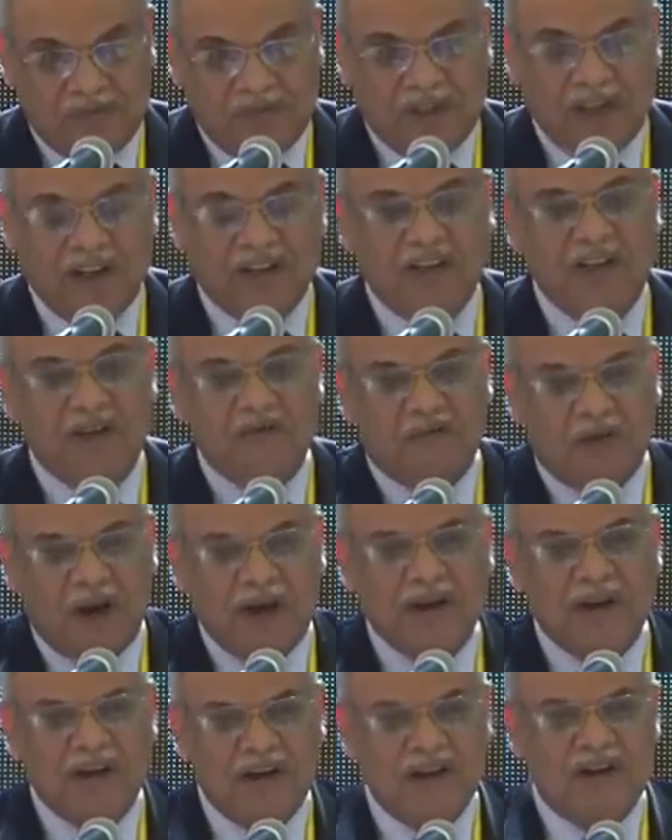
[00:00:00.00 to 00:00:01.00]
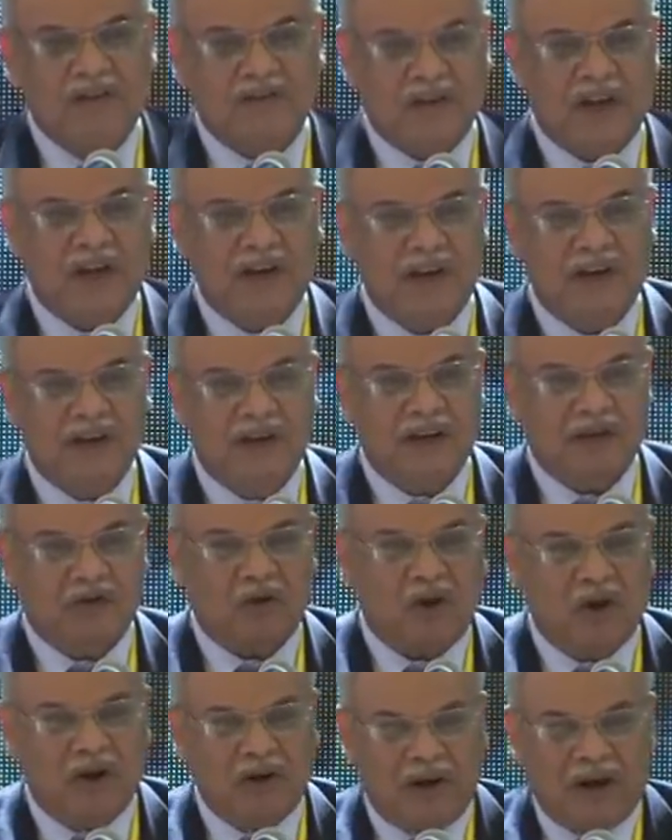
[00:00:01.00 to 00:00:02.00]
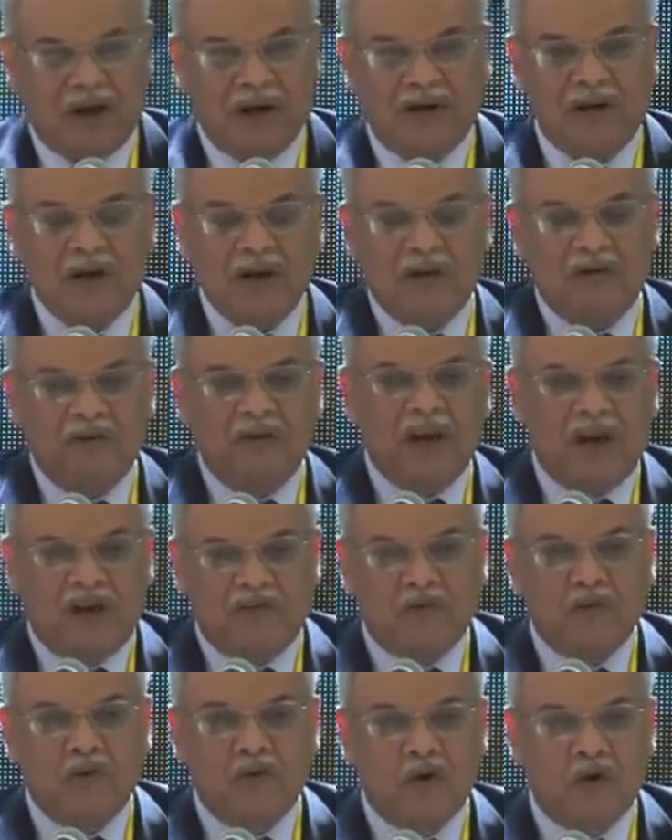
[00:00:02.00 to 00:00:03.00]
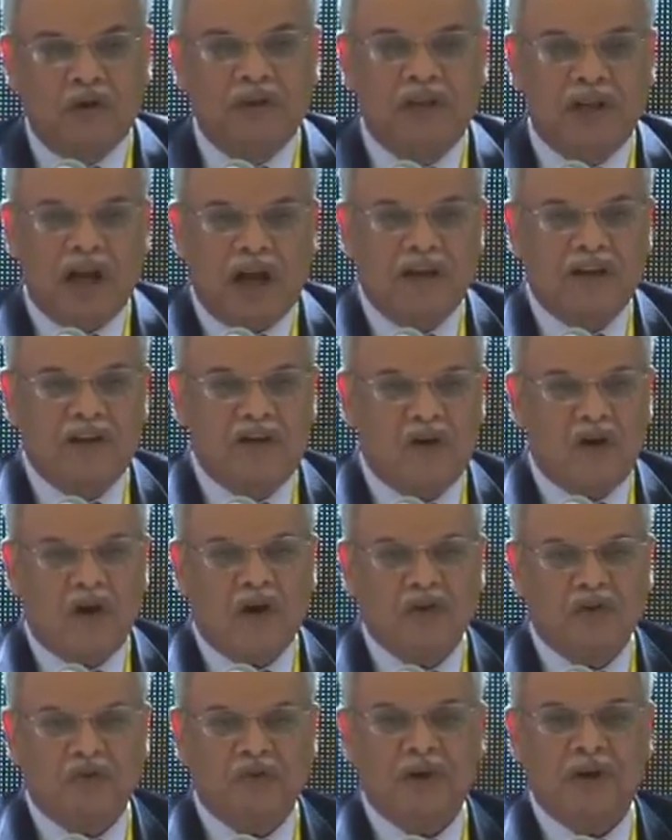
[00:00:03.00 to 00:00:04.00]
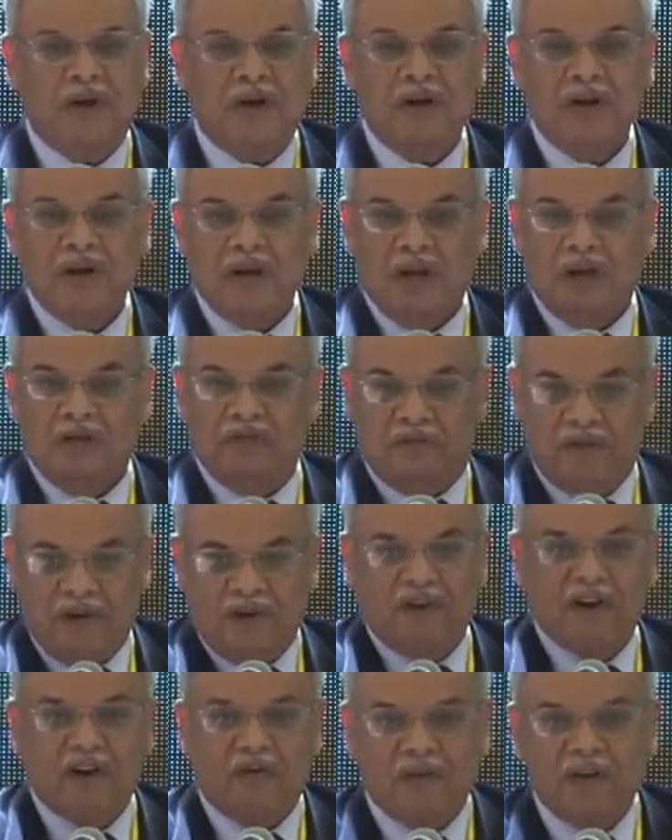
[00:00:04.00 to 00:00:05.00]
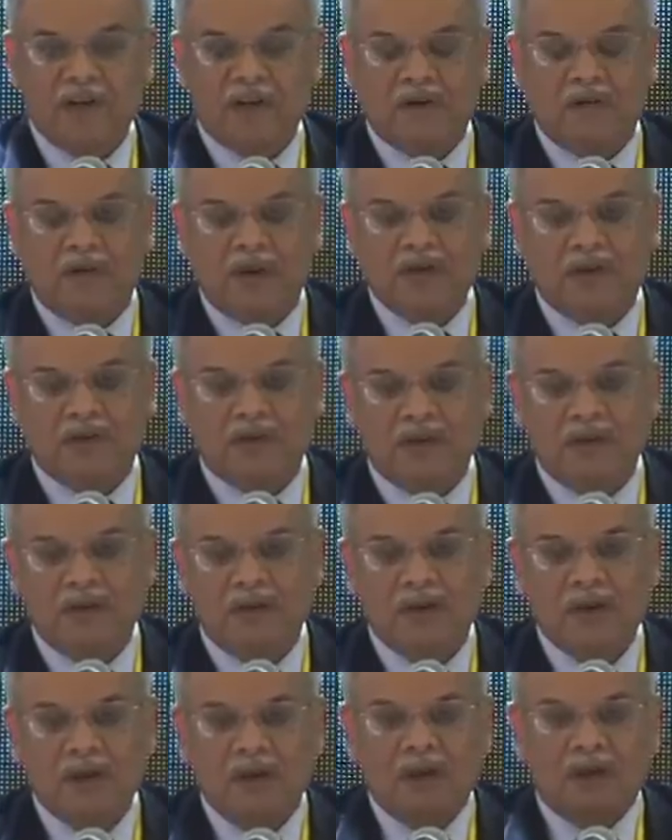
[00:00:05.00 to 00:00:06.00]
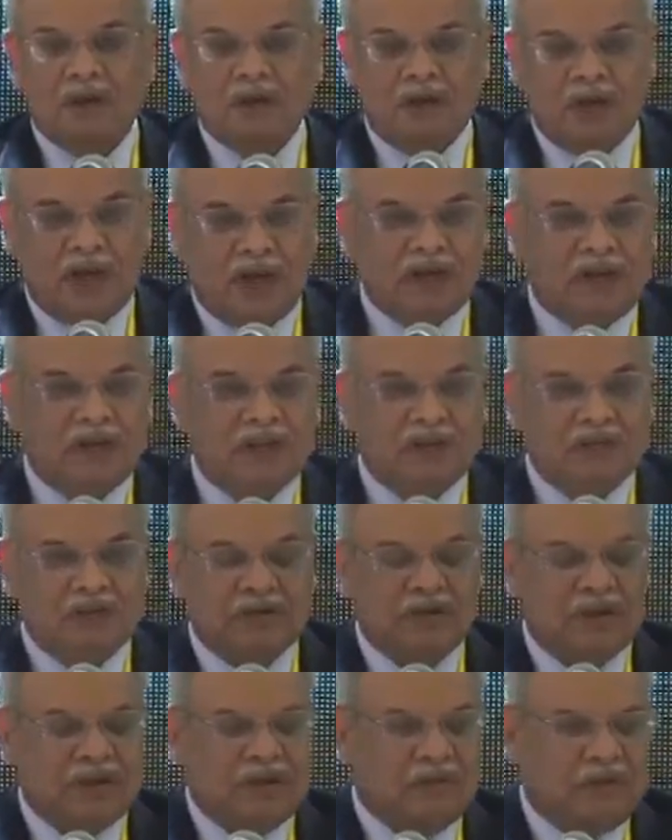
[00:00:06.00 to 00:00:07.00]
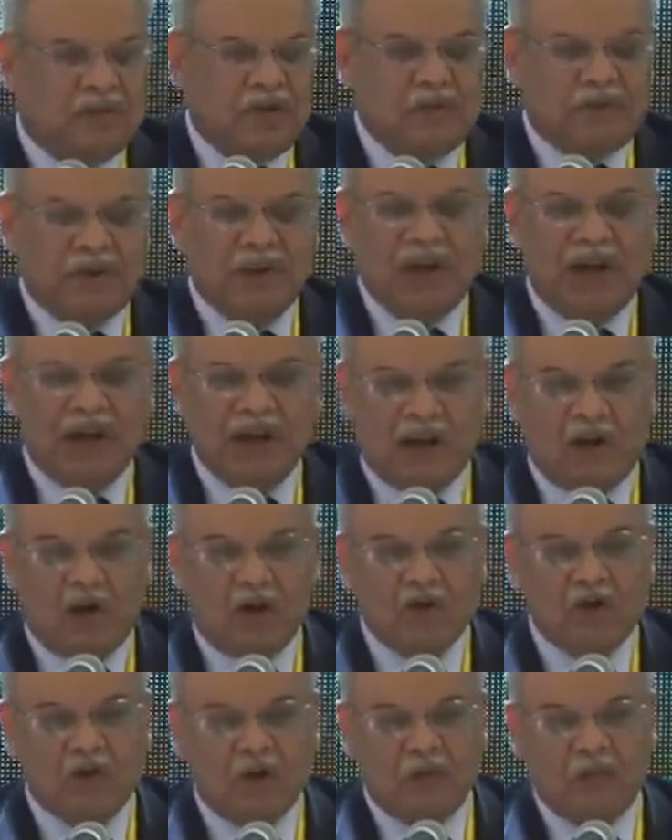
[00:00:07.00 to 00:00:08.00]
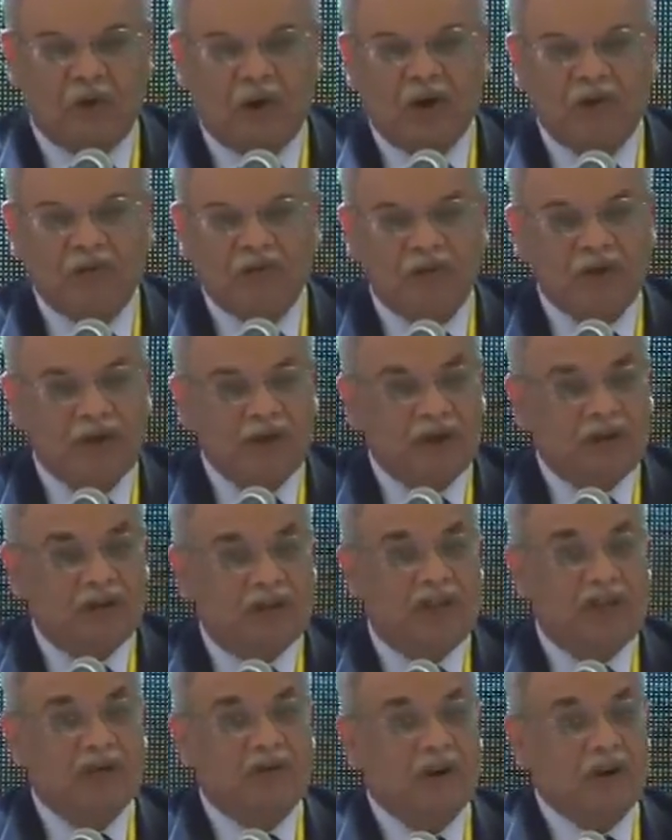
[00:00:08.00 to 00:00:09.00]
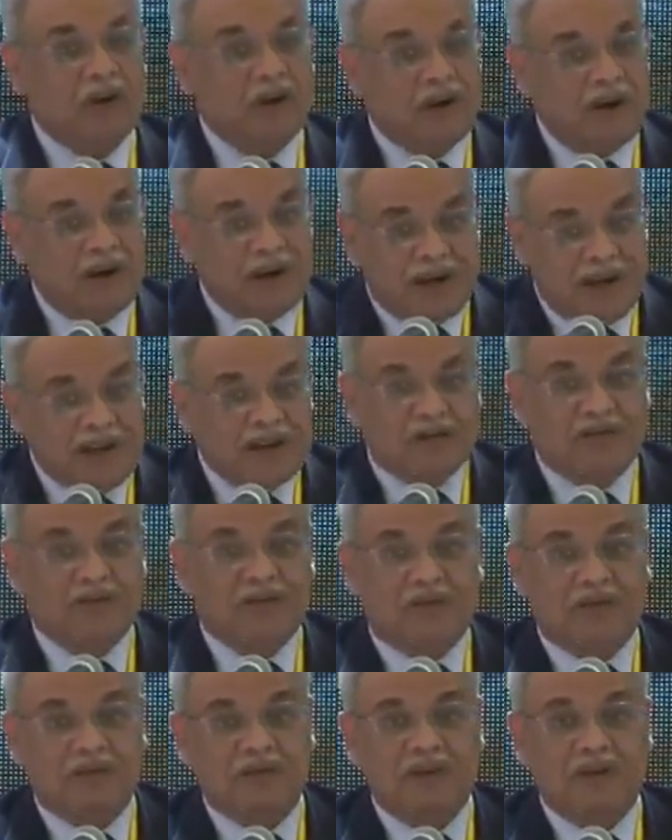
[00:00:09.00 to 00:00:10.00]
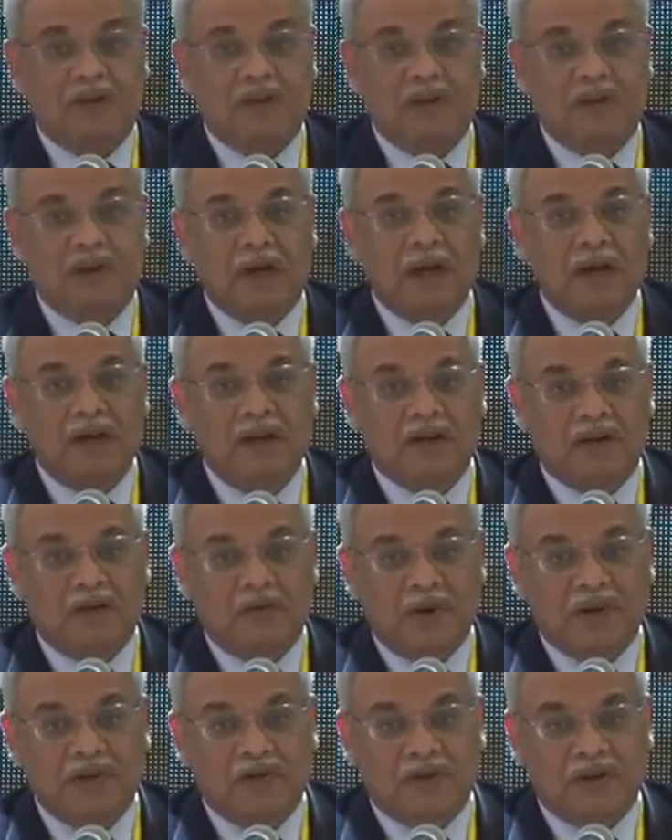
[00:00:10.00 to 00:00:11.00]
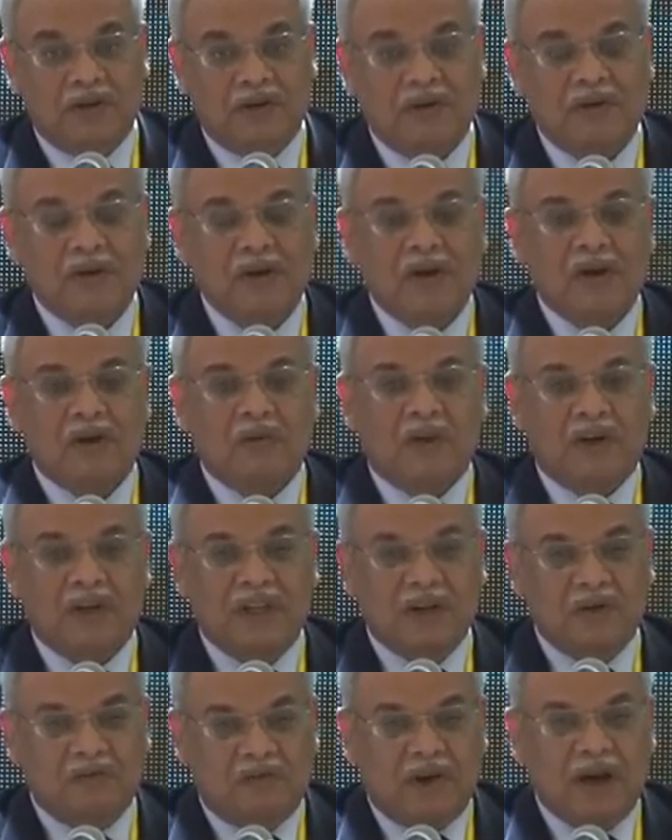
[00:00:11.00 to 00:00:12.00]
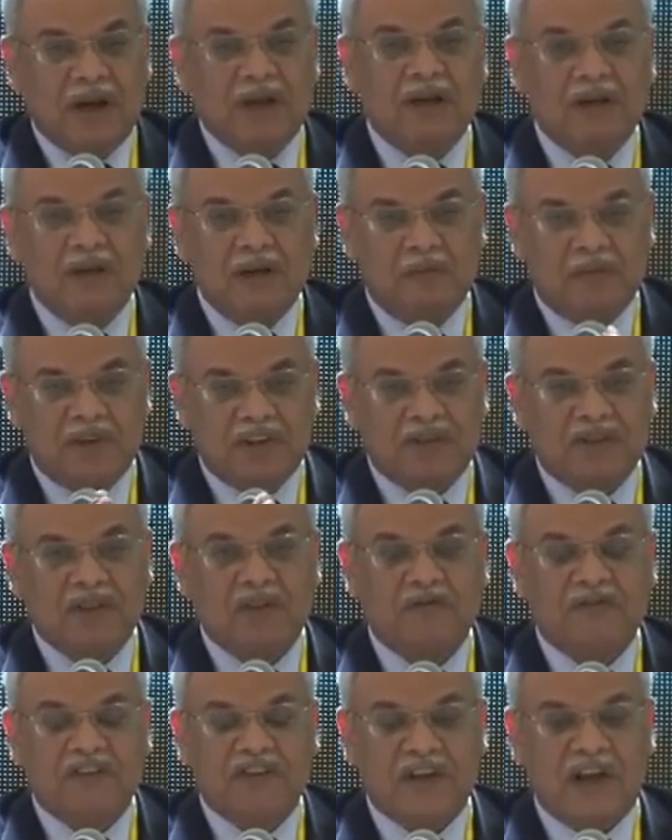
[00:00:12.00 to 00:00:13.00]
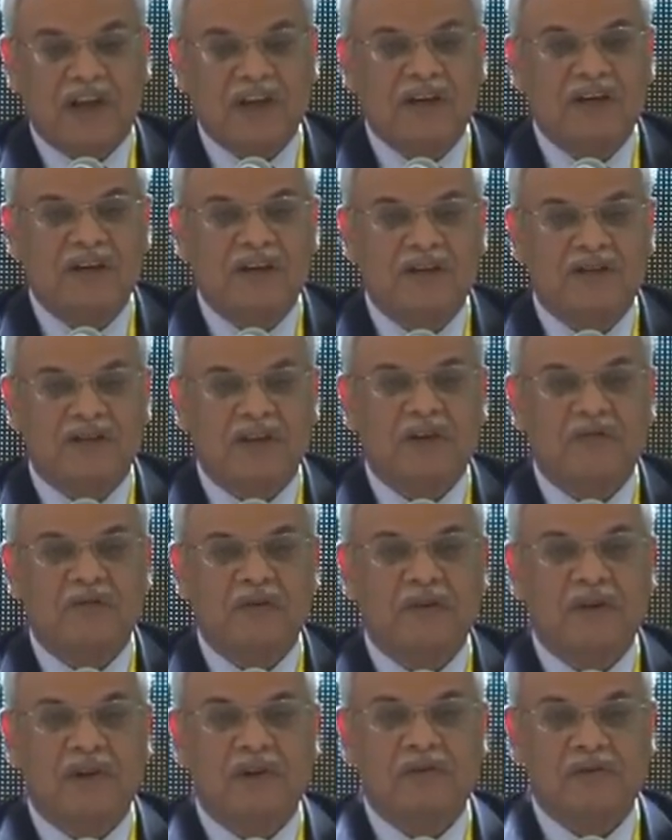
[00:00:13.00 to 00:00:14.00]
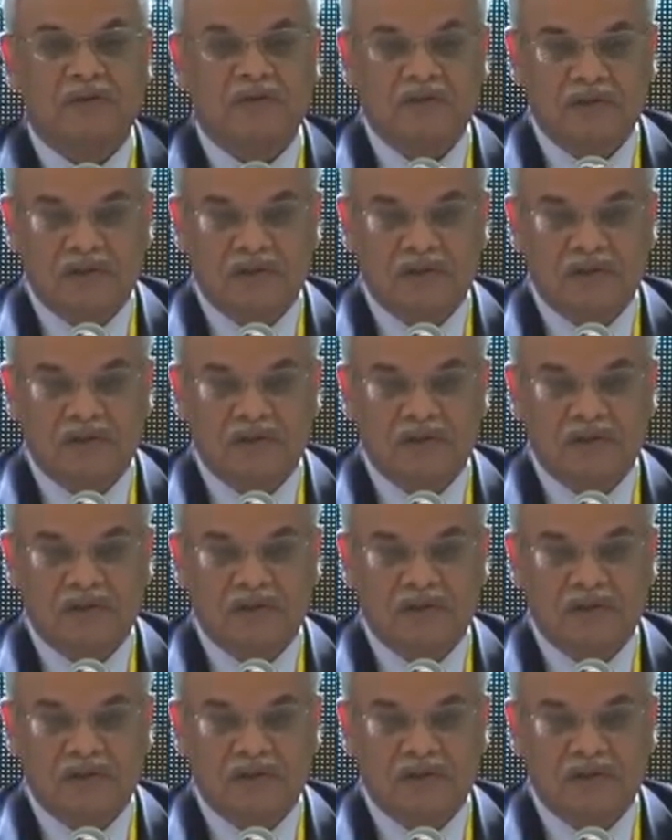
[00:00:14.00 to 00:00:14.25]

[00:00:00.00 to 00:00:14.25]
that he finally decided that, all right, we have to go. The ideologues were in favor of intervention. The others, people like Andropov, they were against uh, an intervention. But then finally, Brezhnev decided, he said, we will